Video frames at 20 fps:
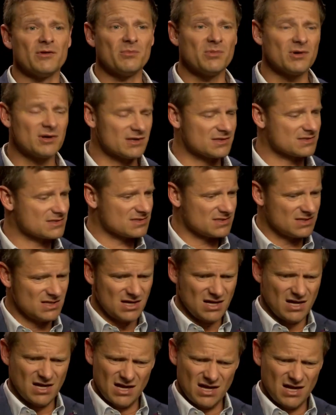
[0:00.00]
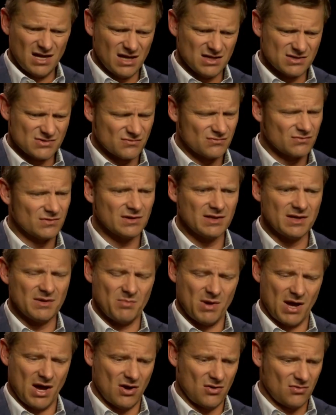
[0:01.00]
but it's, it's really
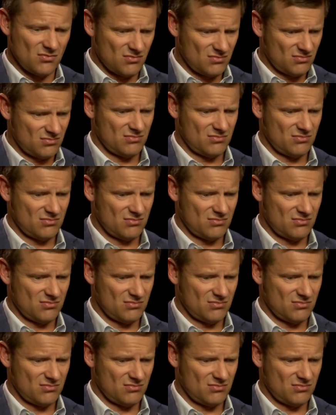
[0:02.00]
about